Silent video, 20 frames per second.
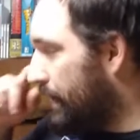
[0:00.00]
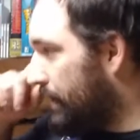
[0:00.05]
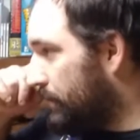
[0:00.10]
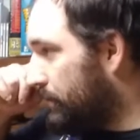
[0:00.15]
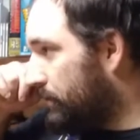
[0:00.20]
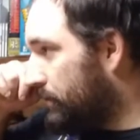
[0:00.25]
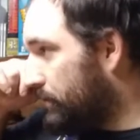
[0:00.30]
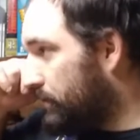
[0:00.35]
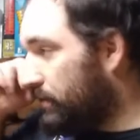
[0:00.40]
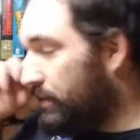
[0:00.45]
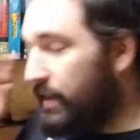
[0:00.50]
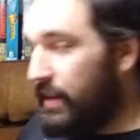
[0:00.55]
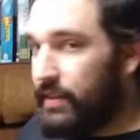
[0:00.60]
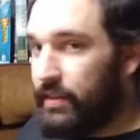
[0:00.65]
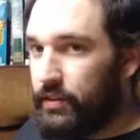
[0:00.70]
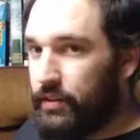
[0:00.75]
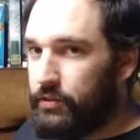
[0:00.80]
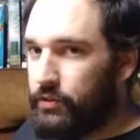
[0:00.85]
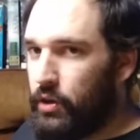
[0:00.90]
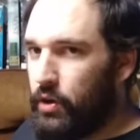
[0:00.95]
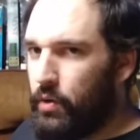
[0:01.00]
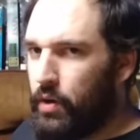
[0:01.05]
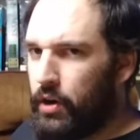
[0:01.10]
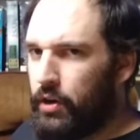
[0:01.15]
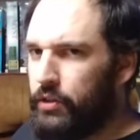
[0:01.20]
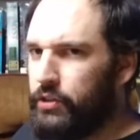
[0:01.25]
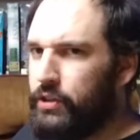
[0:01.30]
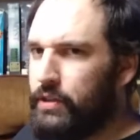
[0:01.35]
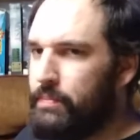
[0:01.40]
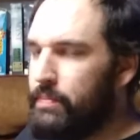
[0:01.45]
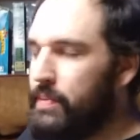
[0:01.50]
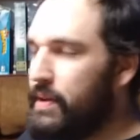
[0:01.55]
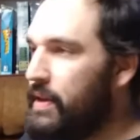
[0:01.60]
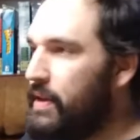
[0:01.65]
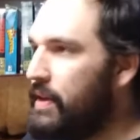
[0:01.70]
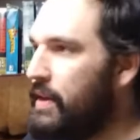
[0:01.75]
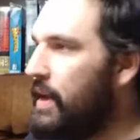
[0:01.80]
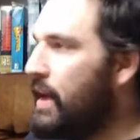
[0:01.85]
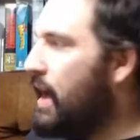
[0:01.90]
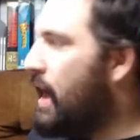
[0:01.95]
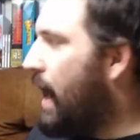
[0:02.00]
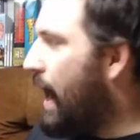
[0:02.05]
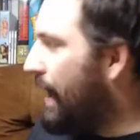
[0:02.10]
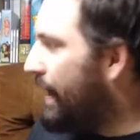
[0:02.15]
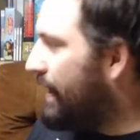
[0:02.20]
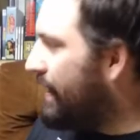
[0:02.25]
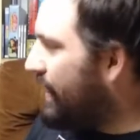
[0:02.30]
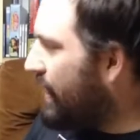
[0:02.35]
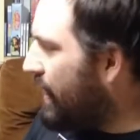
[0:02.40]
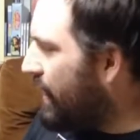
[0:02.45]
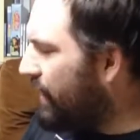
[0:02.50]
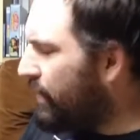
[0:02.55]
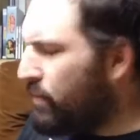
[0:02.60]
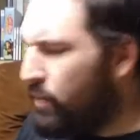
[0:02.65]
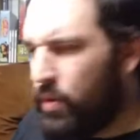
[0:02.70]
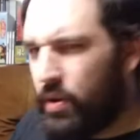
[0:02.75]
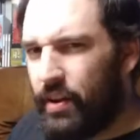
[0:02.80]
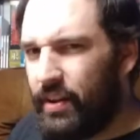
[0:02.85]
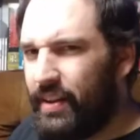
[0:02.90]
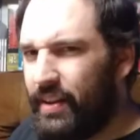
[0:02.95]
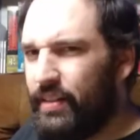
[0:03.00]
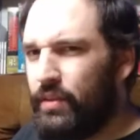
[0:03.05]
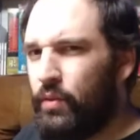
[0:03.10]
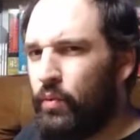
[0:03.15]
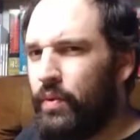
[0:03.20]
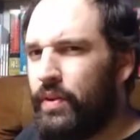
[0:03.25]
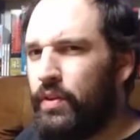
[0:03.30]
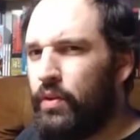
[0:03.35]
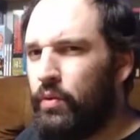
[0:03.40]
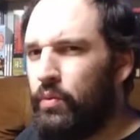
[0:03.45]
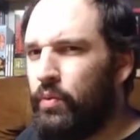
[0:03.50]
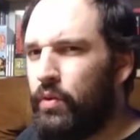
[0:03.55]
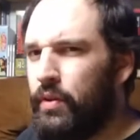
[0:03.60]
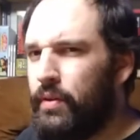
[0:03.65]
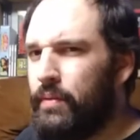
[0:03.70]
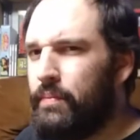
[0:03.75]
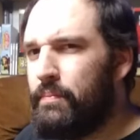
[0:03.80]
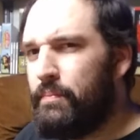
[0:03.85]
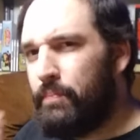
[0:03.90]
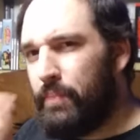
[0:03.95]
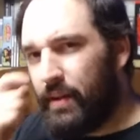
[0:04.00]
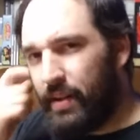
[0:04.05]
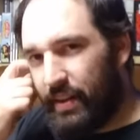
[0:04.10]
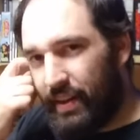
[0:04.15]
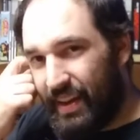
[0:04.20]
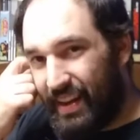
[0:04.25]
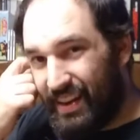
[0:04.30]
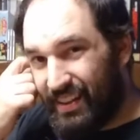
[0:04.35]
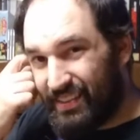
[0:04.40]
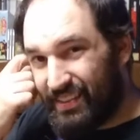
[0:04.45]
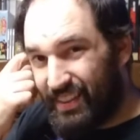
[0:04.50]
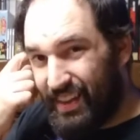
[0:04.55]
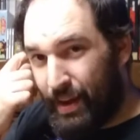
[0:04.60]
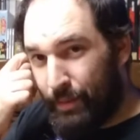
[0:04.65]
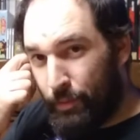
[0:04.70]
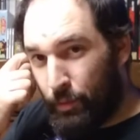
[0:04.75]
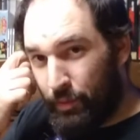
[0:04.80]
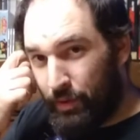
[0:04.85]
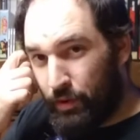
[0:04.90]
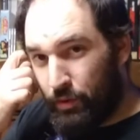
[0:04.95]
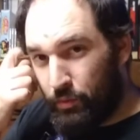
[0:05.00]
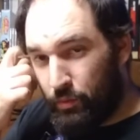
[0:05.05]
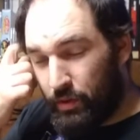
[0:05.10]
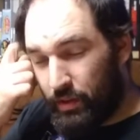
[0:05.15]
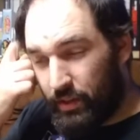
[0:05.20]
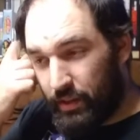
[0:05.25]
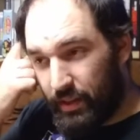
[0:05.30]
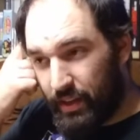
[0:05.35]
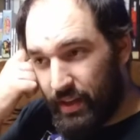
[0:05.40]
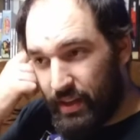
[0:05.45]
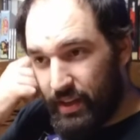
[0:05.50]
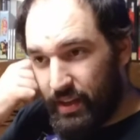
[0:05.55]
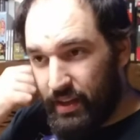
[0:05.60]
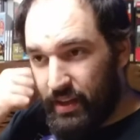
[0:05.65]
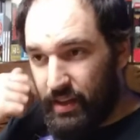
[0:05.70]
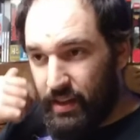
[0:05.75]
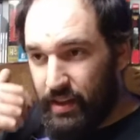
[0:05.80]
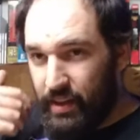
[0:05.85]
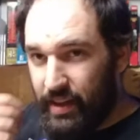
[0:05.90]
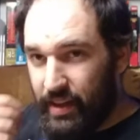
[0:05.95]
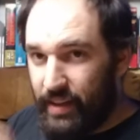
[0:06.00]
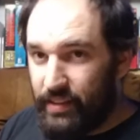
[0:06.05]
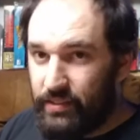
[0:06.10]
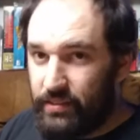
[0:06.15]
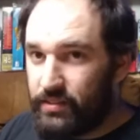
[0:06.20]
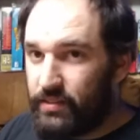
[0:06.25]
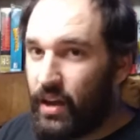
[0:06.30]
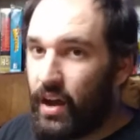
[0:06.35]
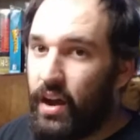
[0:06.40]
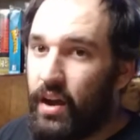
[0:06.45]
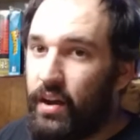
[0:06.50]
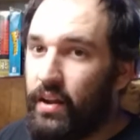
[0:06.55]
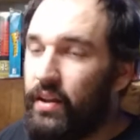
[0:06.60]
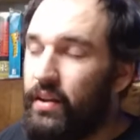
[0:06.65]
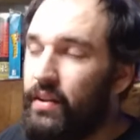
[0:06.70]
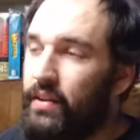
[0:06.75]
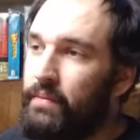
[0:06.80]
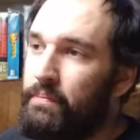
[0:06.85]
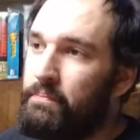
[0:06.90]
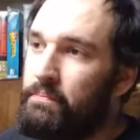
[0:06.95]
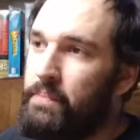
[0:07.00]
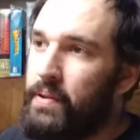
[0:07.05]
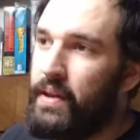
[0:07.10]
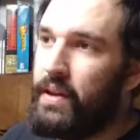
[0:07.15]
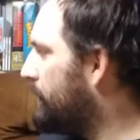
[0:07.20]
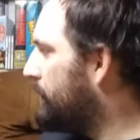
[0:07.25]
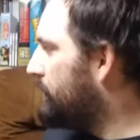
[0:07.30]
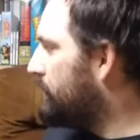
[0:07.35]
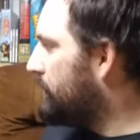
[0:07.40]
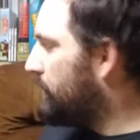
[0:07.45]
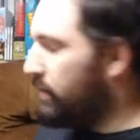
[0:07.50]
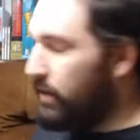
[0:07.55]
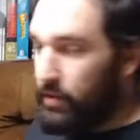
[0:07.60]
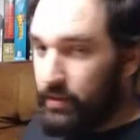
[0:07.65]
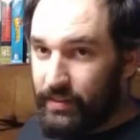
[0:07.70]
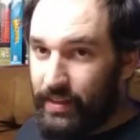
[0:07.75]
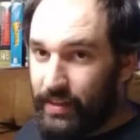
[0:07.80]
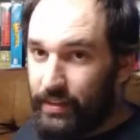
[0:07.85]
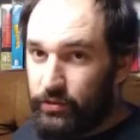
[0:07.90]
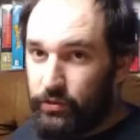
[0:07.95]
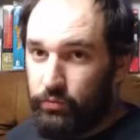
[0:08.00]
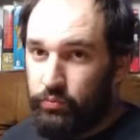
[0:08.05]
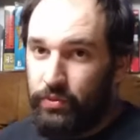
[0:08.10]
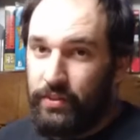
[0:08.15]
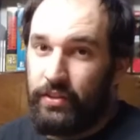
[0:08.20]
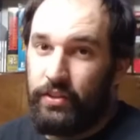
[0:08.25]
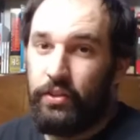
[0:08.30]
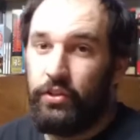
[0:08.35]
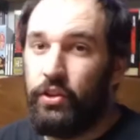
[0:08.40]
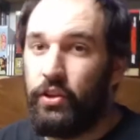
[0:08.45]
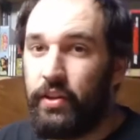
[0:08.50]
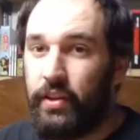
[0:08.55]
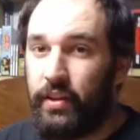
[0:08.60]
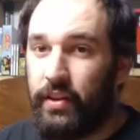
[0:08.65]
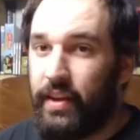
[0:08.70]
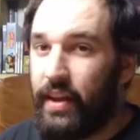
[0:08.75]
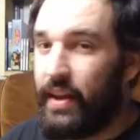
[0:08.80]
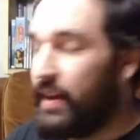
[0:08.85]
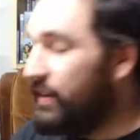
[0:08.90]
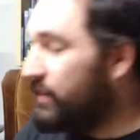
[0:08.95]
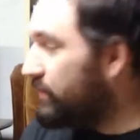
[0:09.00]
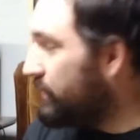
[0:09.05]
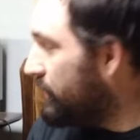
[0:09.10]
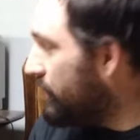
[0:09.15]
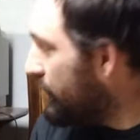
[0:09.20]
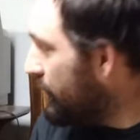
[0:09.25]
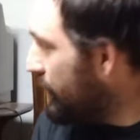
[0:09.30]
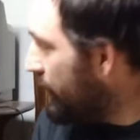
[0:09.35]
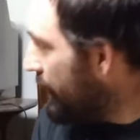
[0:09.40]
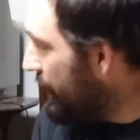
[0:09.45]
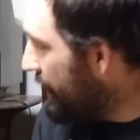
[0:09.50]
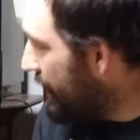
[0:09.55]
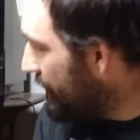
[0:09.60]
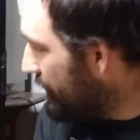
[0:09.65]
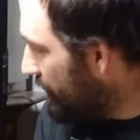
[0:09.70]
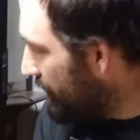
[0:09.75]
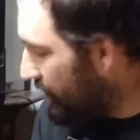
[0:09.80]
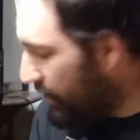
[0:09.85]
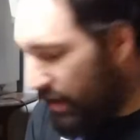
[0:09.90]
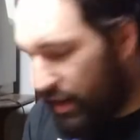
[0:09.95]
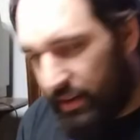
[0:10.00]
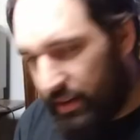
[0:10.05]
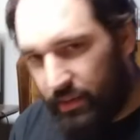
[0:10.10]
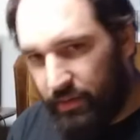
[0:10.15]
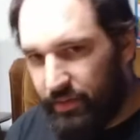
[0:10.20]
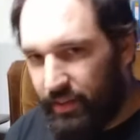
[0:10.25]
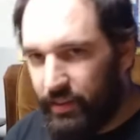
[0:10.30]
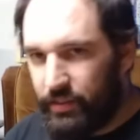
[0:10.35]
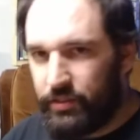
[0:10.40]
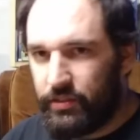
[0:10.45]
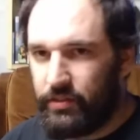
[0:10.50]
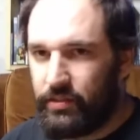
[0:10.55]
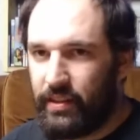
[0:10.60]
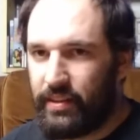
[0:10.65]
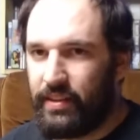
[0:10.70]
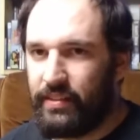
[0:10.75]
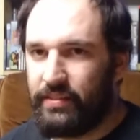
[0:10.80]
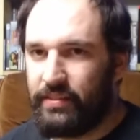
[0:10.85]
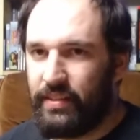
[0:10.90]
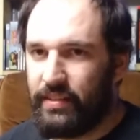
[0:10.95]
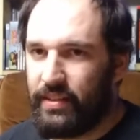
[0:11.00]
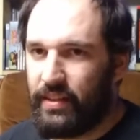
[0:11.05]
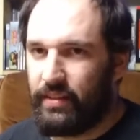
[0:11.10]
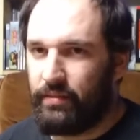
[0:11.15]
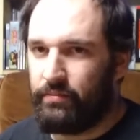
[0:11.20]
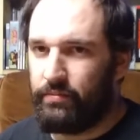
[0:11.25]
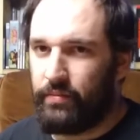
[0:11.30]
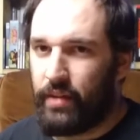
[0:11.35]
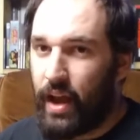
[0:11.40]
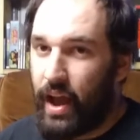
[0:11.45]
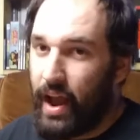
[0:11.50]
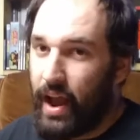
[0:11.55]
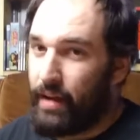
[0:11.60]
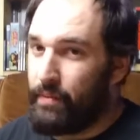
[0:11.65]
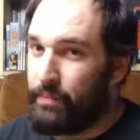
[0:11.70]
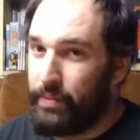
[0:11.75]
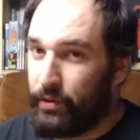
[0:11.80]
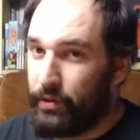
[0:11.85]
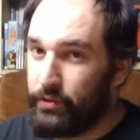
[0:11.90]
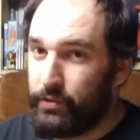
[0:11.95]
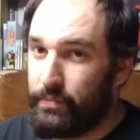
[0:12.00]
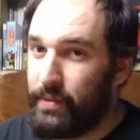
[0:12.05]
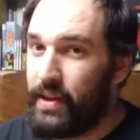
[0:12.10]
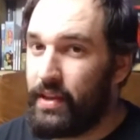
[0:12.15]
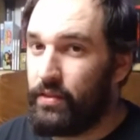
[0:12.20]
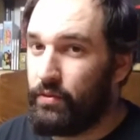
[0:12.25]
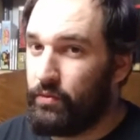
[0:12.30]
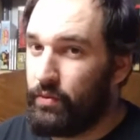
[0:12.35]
It's sleek. There's no RGB. I kind of wanted to get the windowed one, but he doesn't keep the windowed one in stock. But no, it's actually a really good looking case. It has a lot of the features, like I said, that appealed to me.